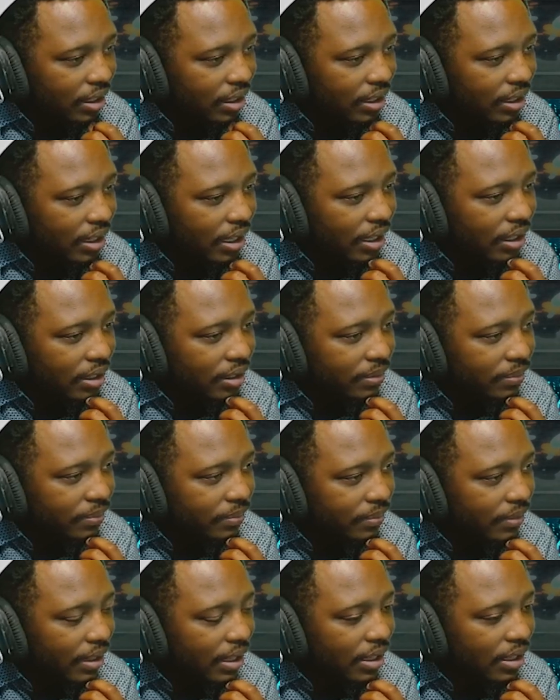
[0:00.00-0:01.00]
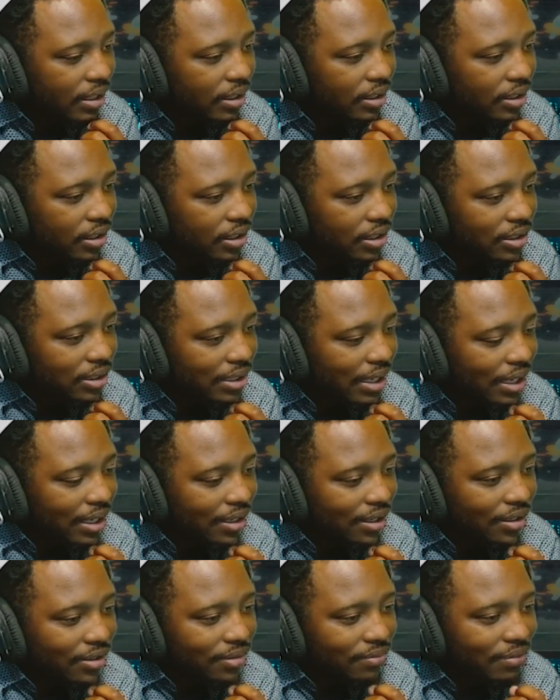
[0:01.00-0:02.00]
Like, and it looks
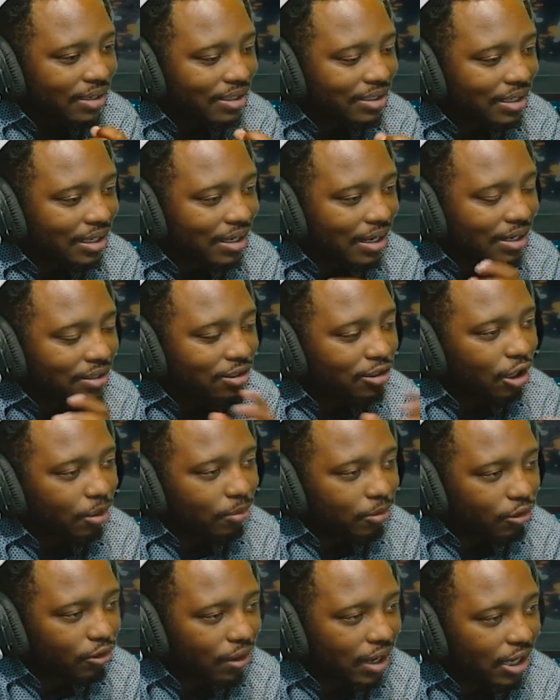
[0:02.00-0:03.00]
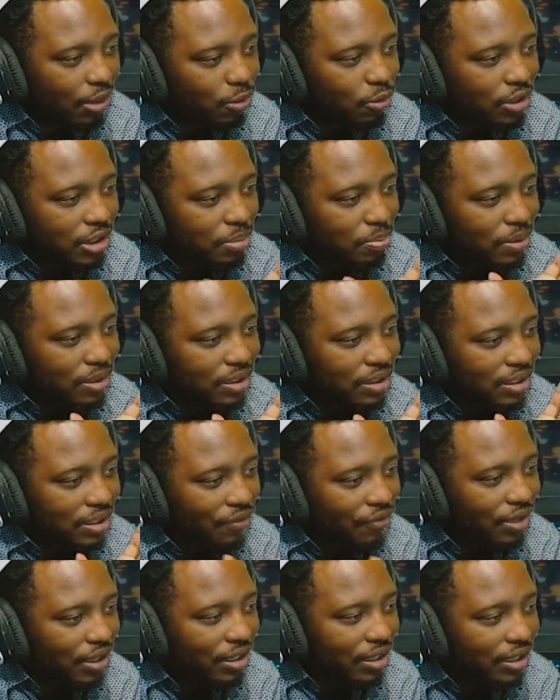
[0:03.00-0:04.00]
like they said that Turbo Granny was
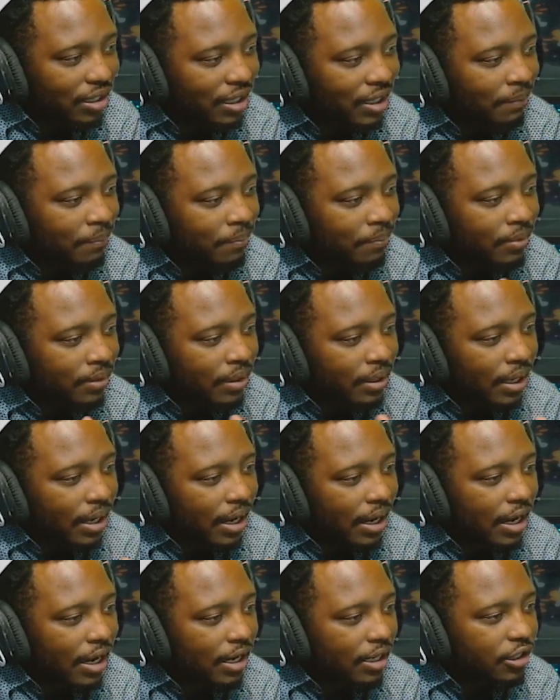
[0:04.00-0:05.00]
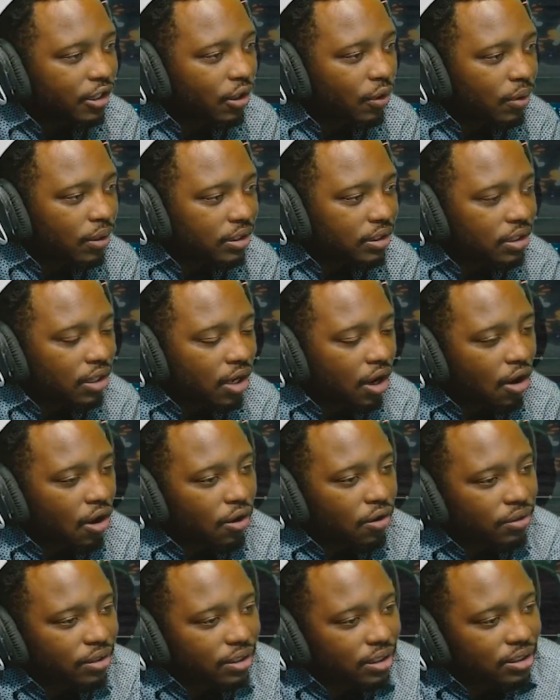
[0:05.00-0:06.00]
specifically uh, going to
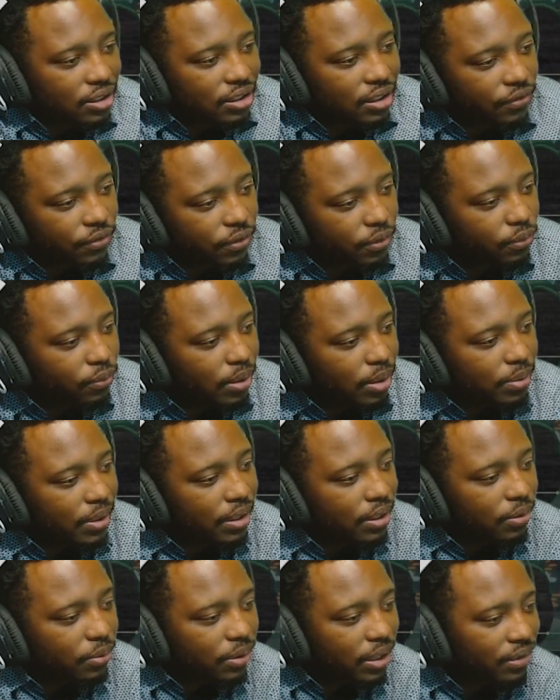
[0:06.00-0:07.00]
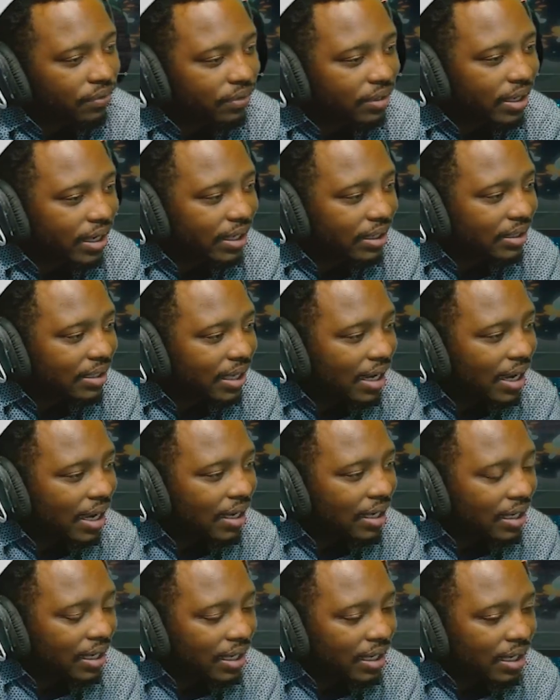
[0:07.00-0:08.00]
all these different women or whatever like
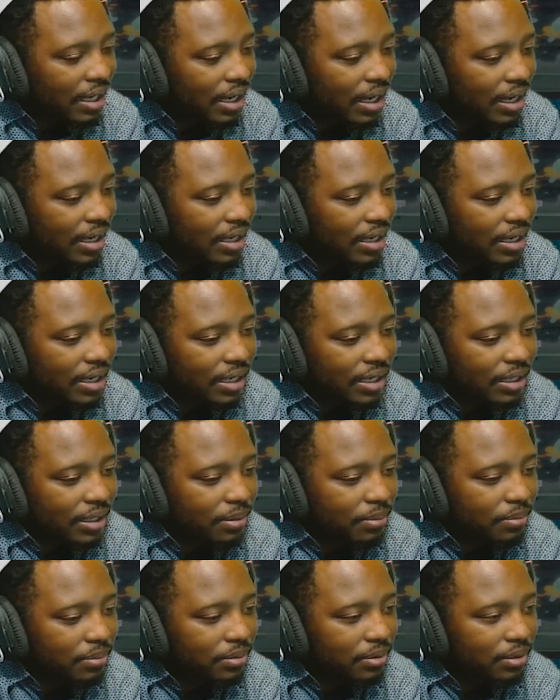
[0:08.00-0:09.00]
that, and uh,